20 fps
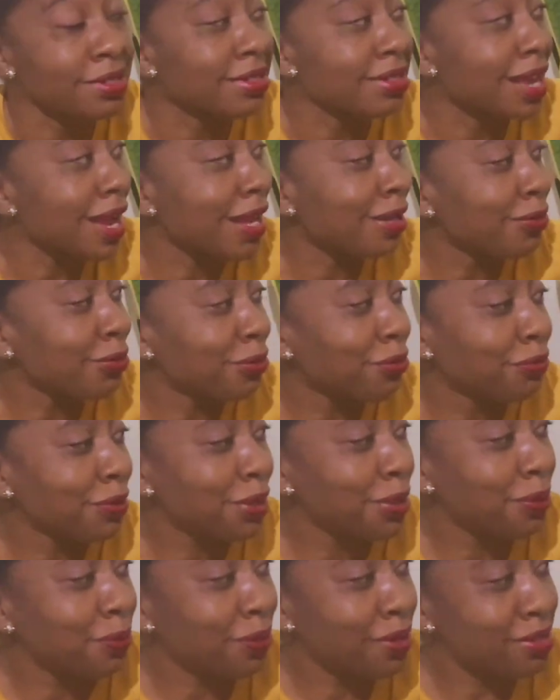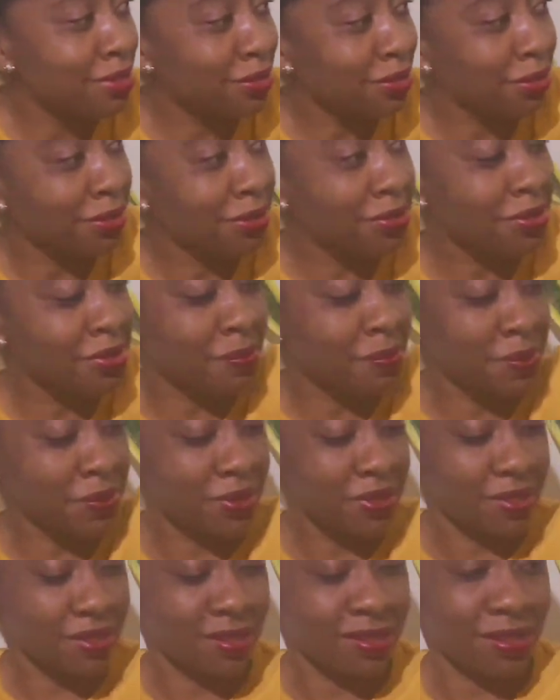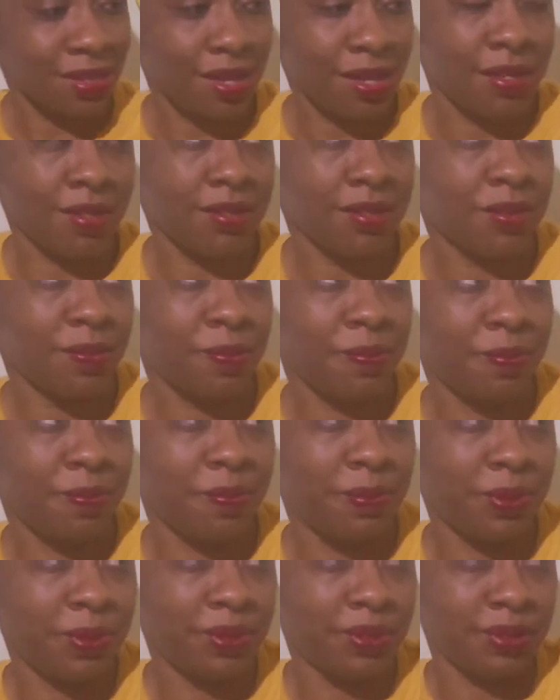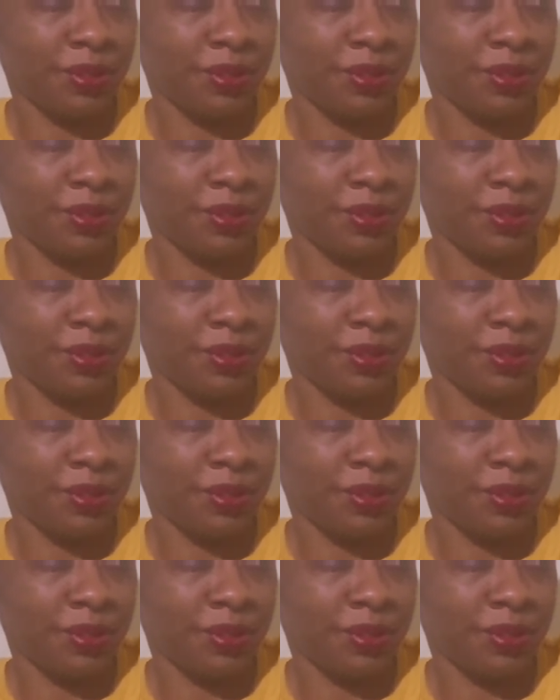I don't really want to cut this pothos, guys, but